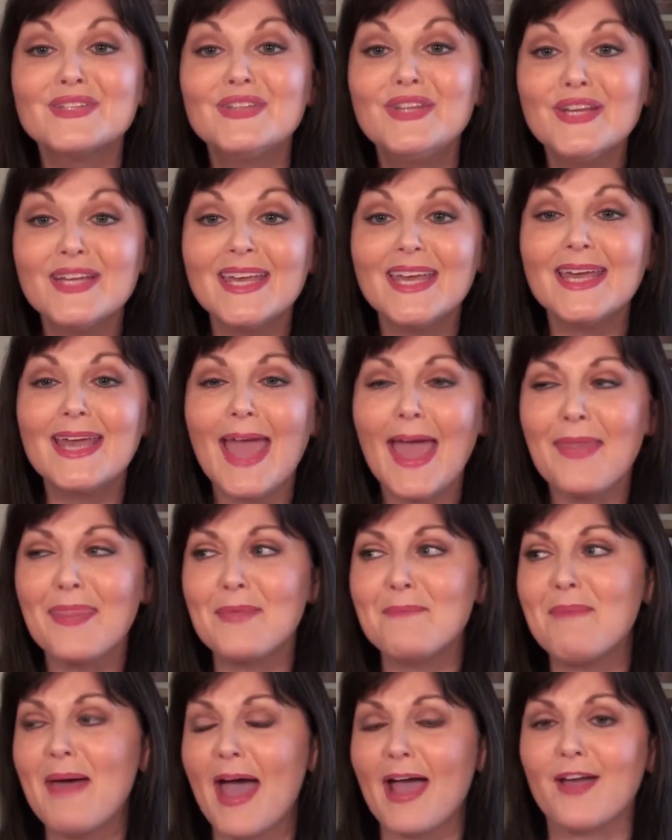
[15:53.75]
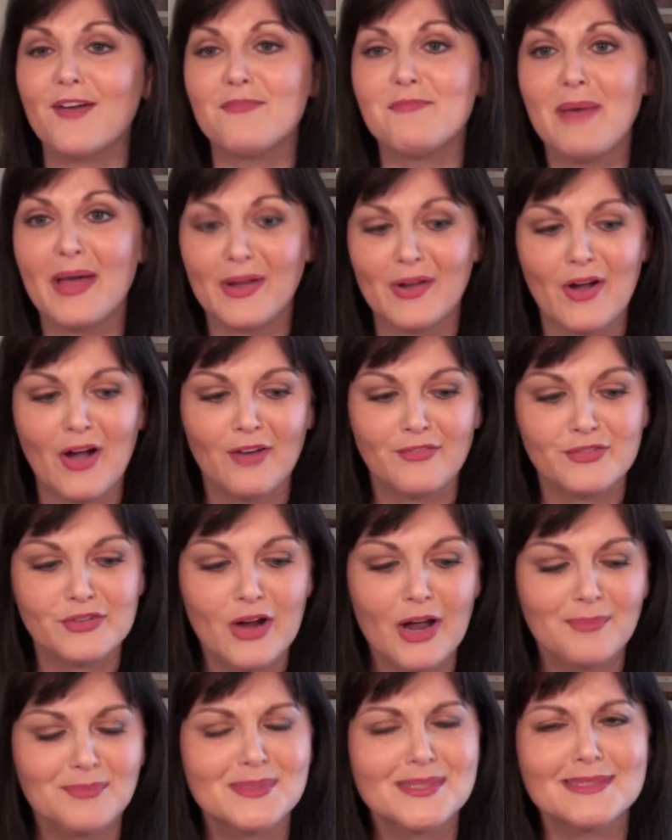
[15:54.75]
looking at the back of my cough
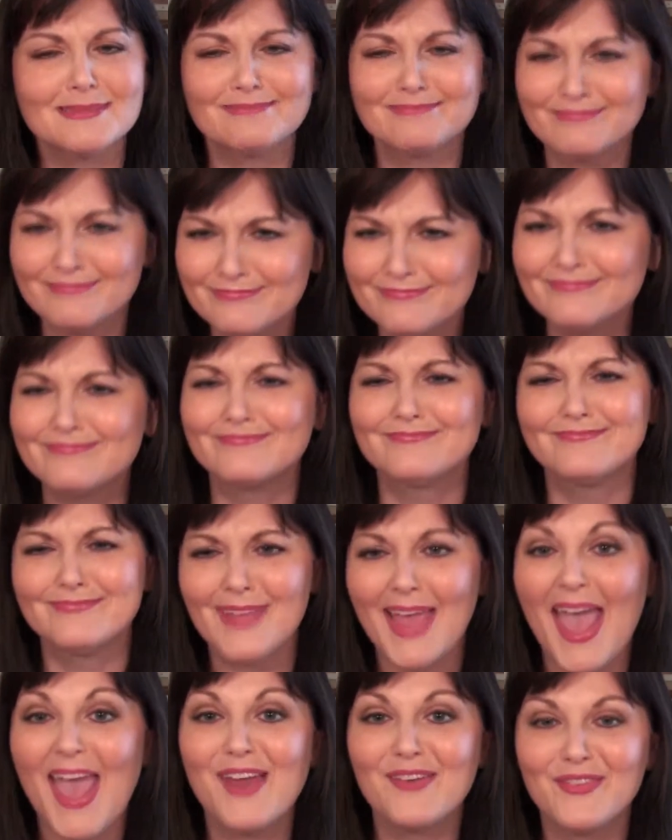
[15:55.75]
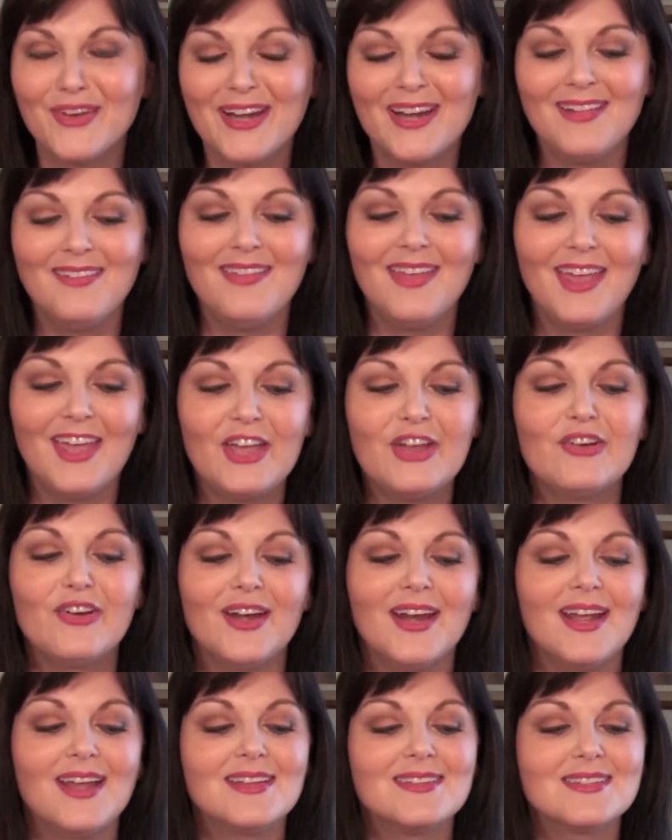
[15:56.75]
drops and reading the
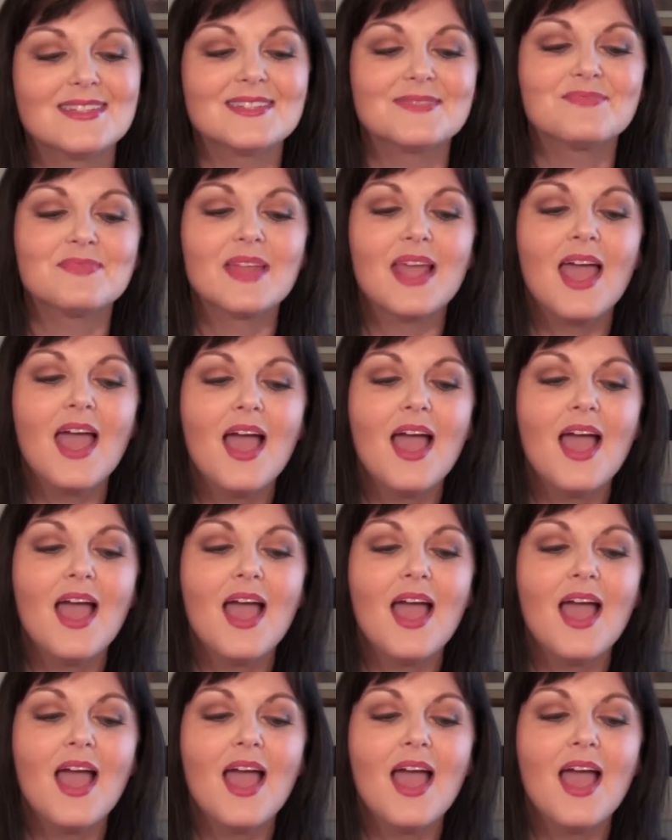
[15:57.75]
ingredients.